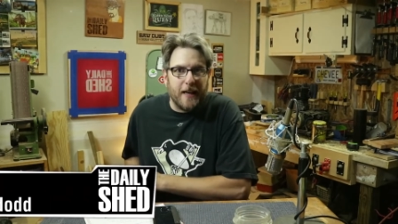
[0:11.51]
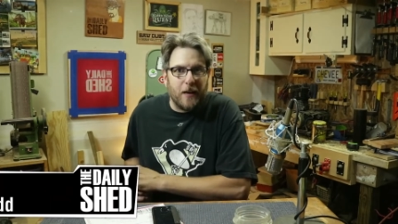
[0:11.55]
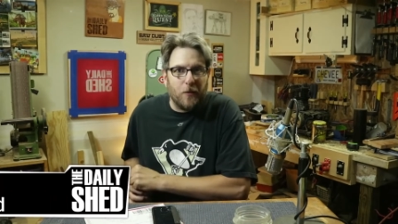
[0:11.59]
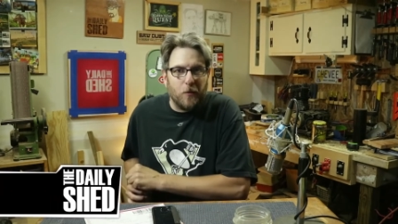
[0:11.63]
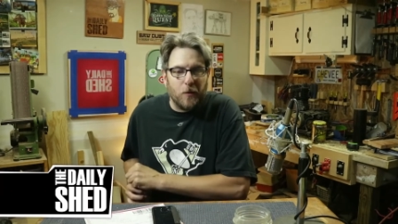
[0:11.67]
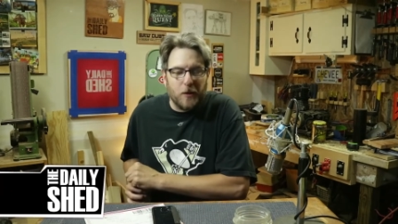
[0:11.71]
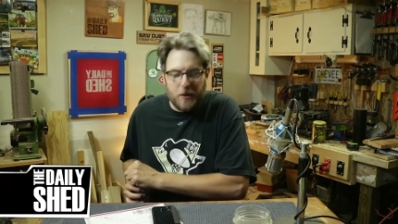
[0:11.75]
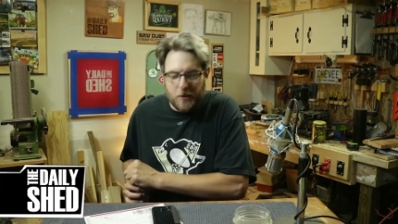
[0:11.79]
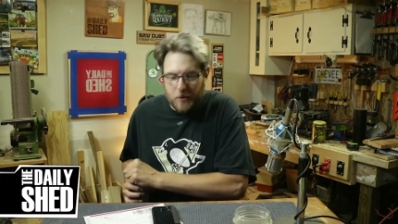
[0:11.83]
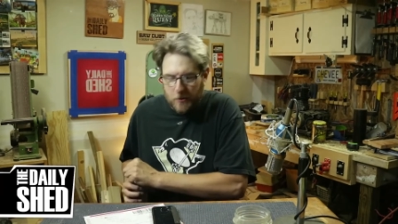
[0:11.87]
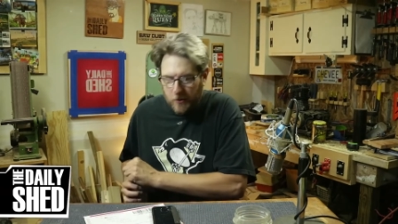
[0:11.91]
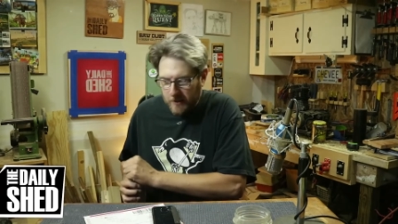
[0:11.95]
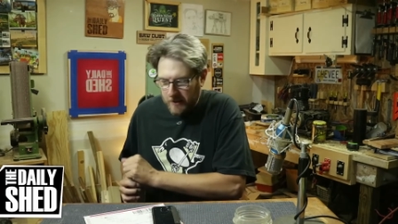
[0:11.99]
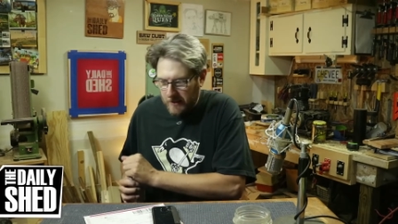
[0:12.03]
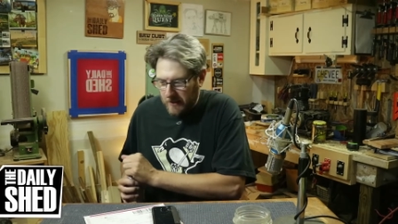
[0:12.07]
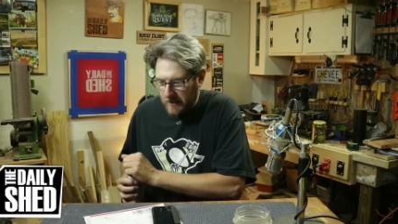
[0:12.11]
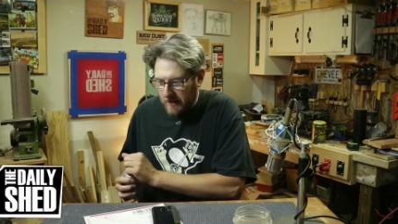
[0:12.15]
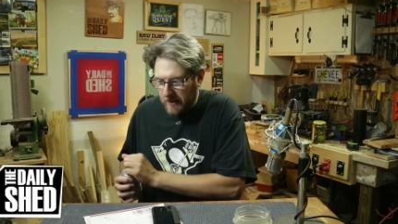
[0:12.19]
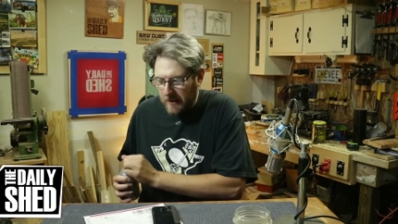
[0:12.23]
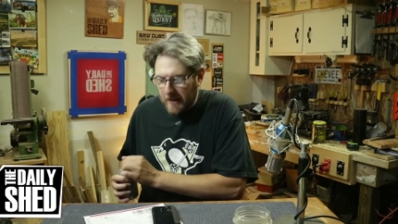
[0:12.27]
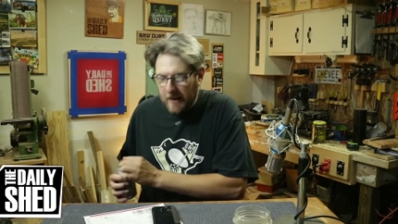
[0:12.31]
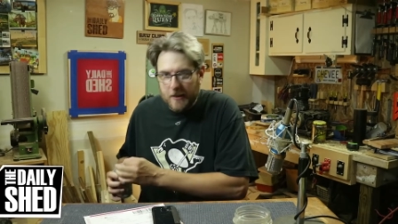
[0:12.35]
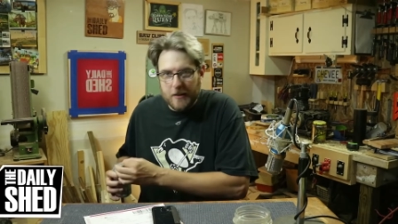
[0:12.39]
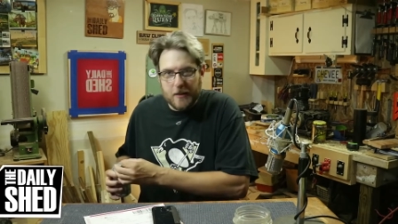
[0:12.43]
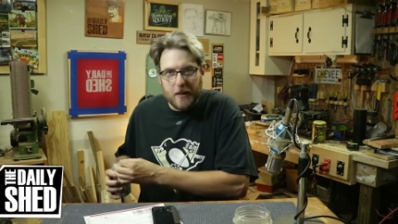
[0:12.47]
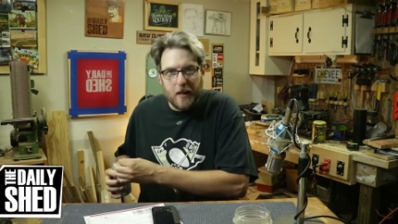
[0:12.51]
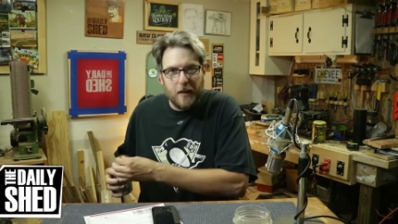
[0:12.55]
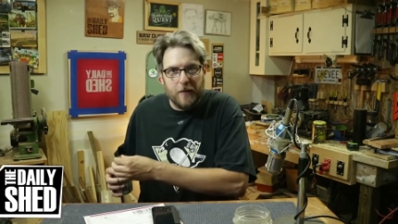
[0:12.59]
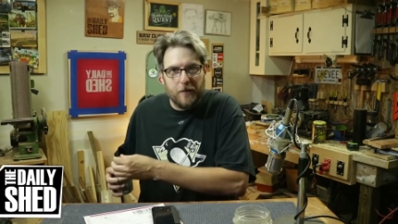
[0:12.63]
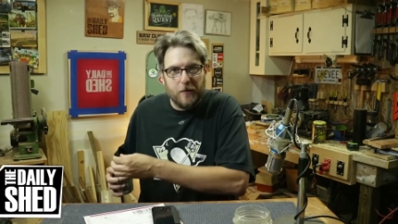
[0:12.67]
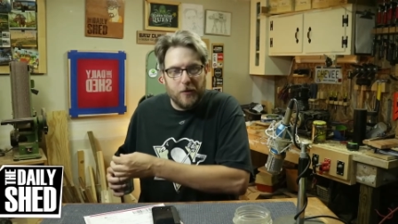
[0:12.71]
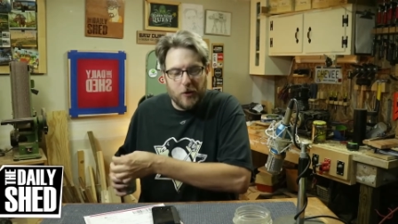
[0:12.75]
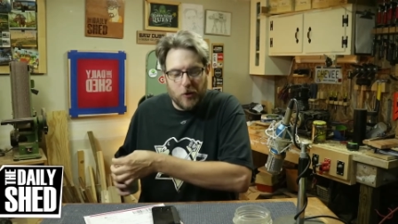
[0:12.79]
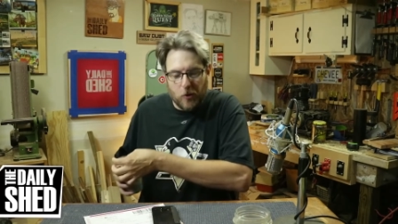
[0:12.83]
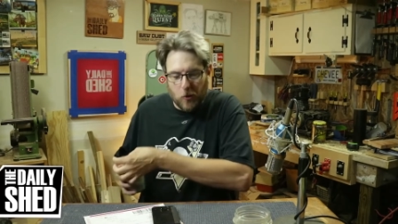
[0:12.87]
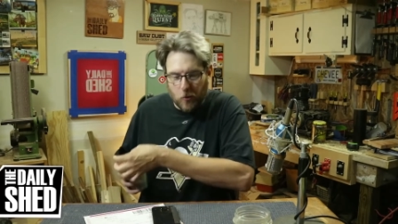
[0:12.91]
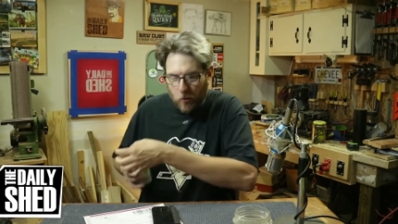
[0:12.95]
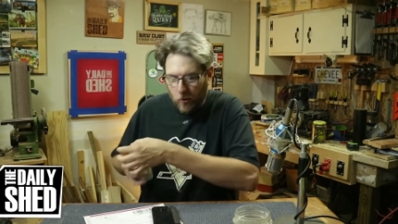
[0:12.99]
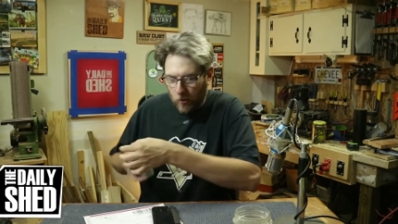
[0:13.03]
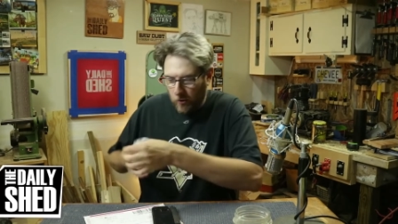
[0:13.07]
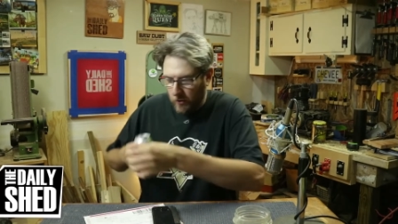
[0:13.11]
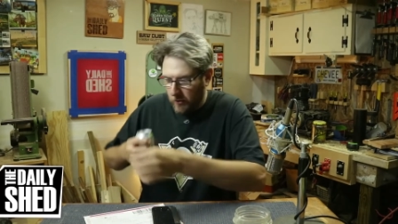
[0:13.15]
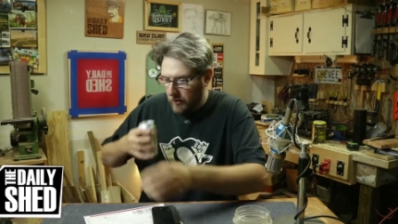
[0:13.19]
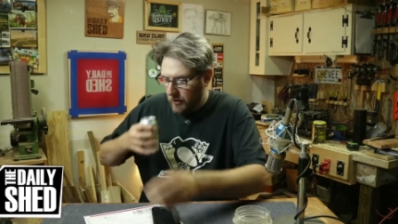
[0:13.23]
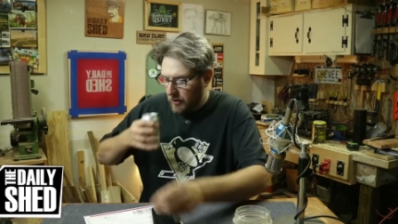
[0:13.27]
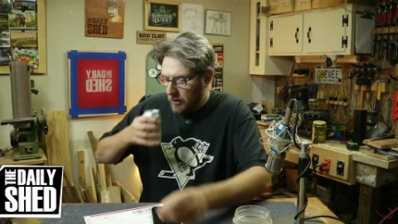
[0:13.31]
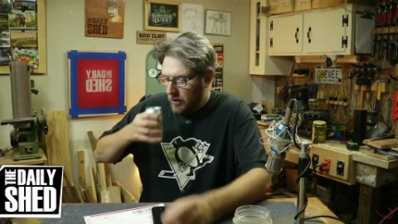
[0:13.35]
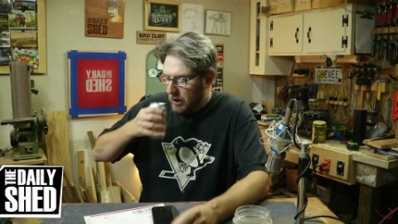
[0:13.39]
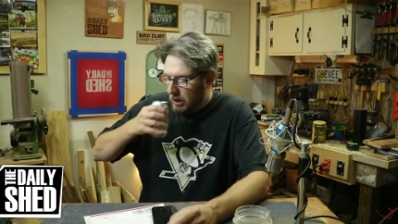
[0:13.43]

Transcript: How are you doing today? How's life in your world?